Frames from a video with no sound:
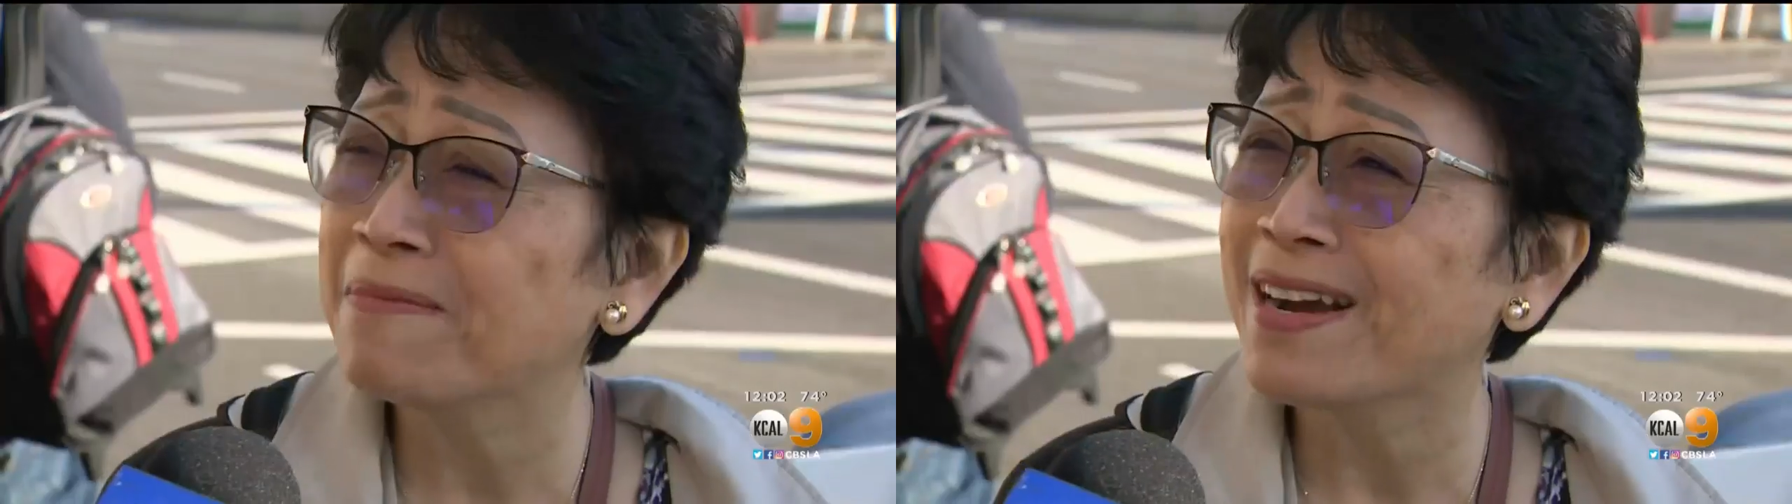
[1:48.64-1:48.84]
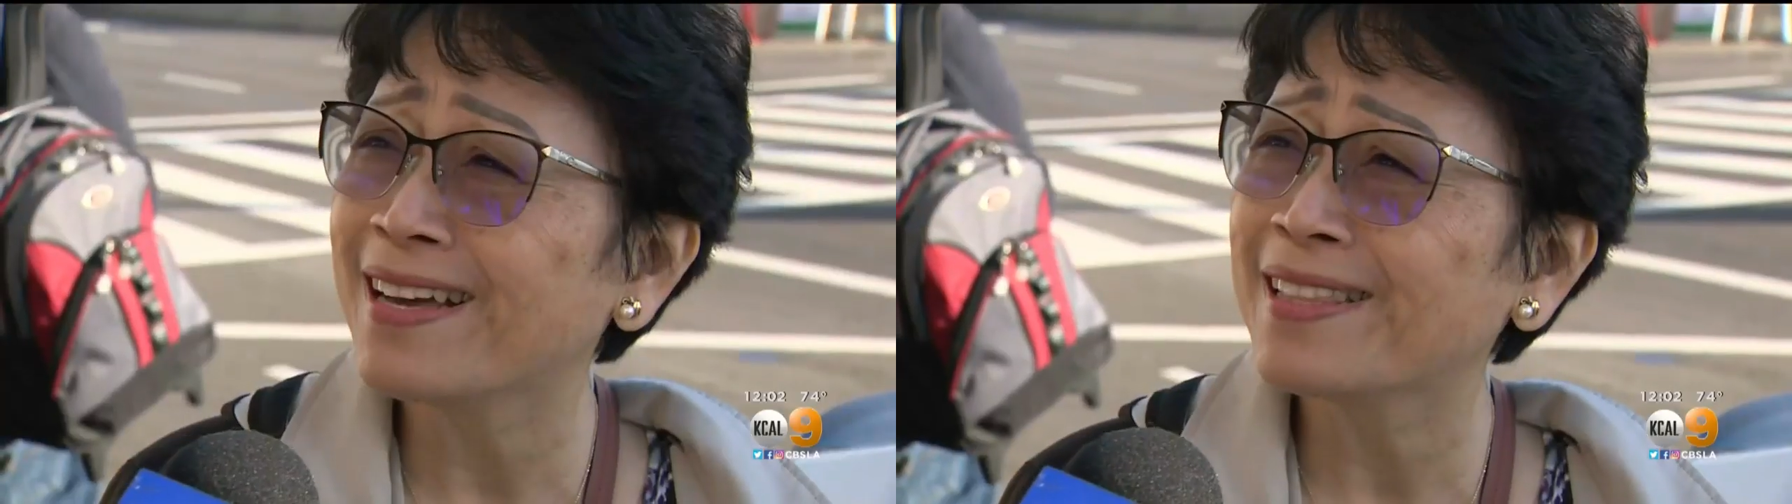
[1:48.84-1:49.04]

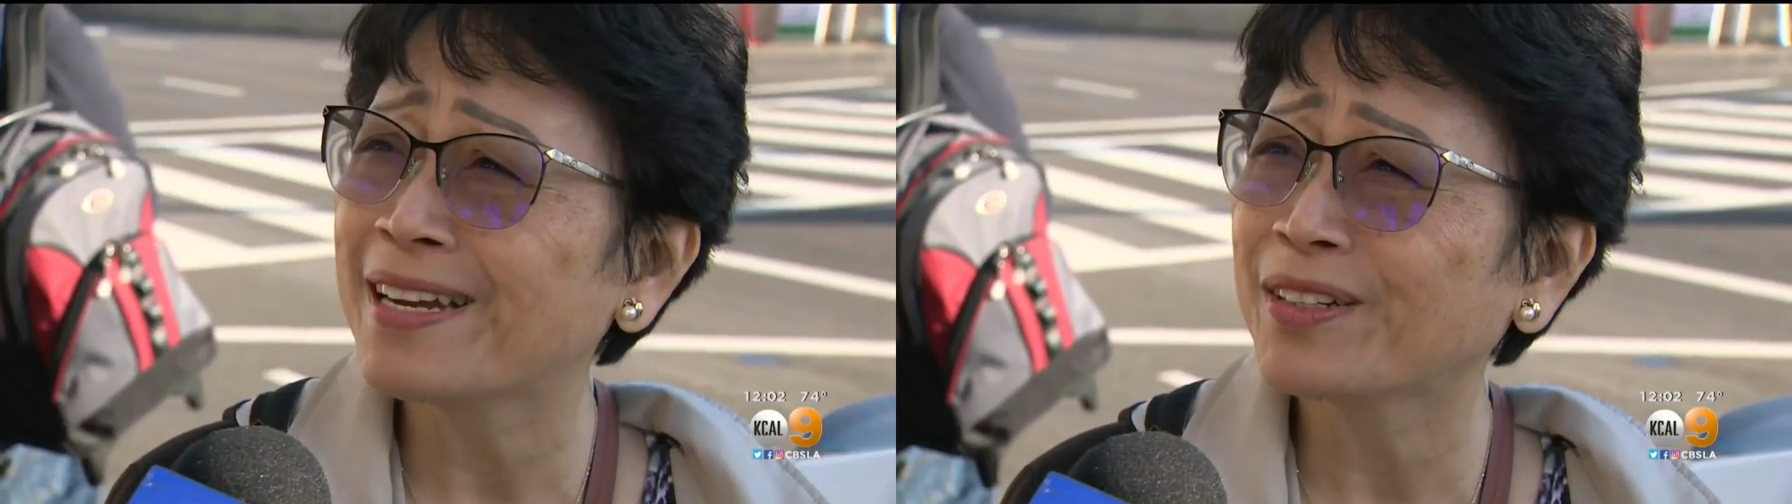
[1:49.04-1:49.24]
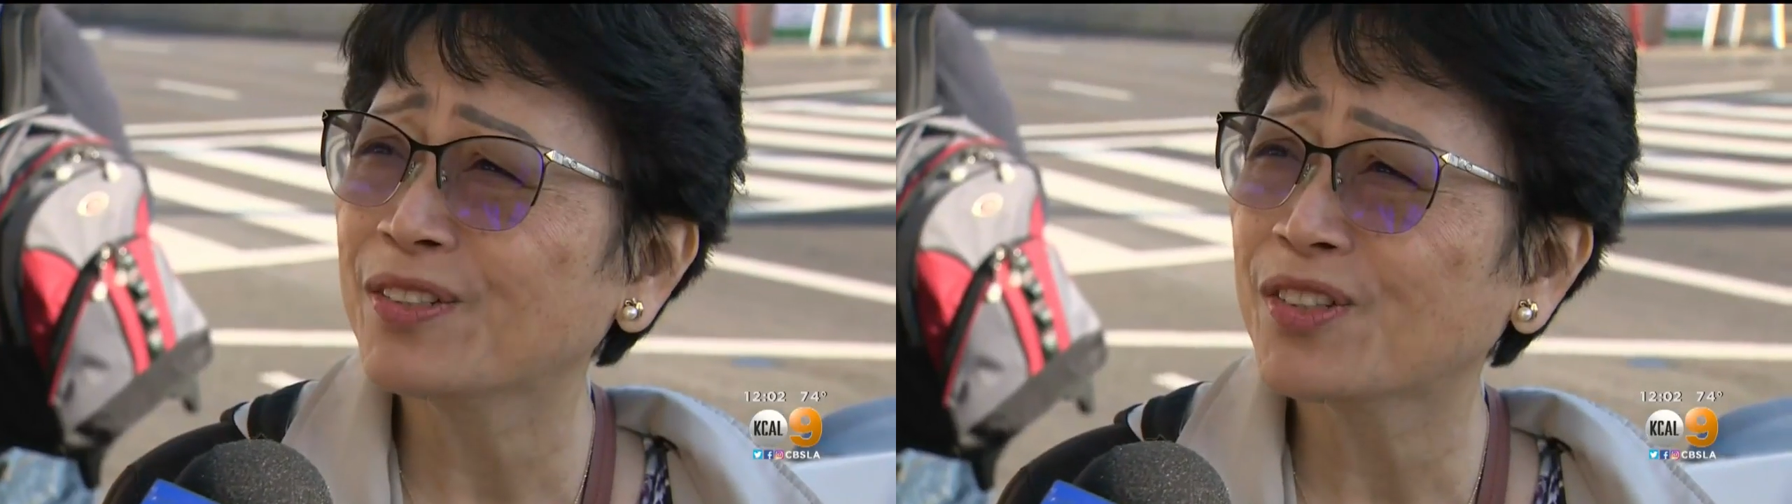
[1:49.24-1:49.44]
not
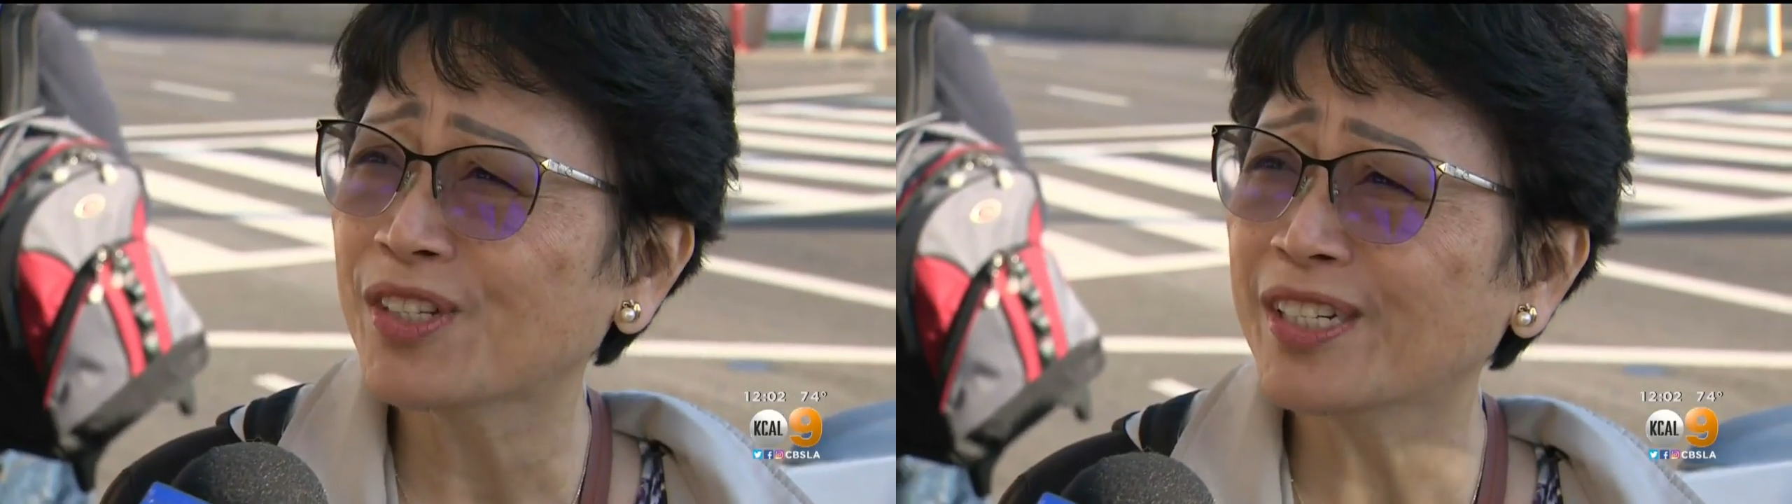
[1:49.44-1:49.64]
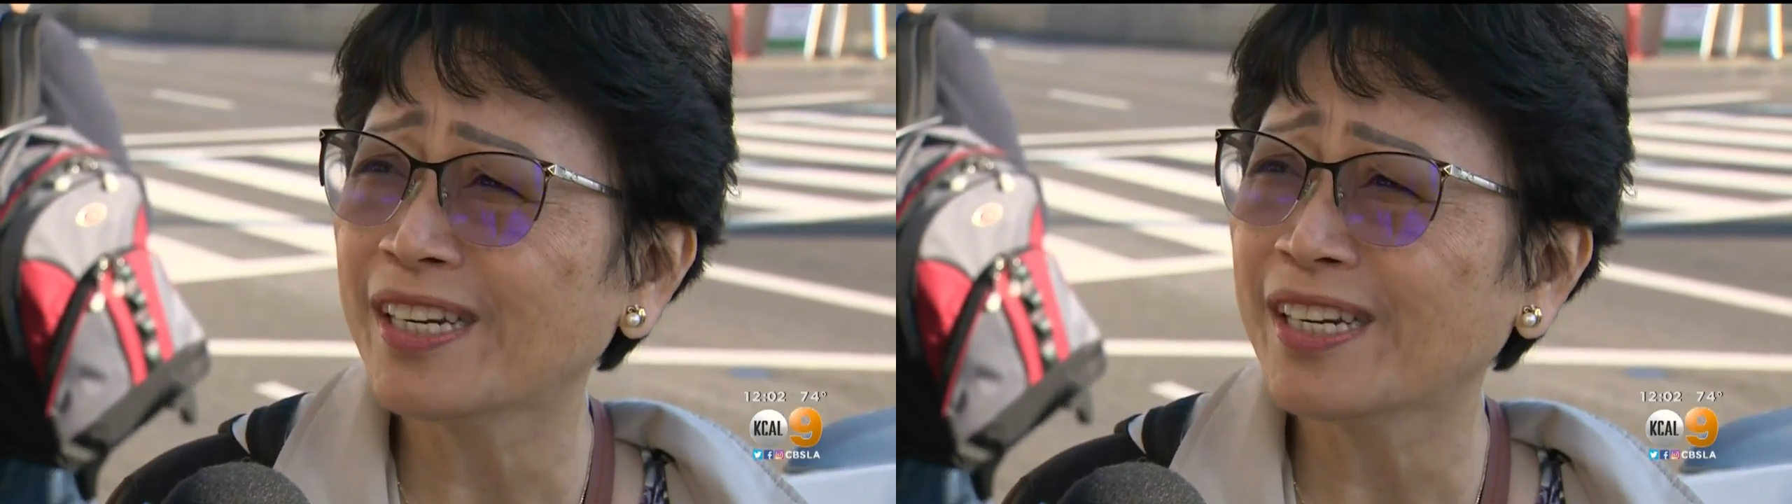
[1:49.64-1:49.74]
that concerned.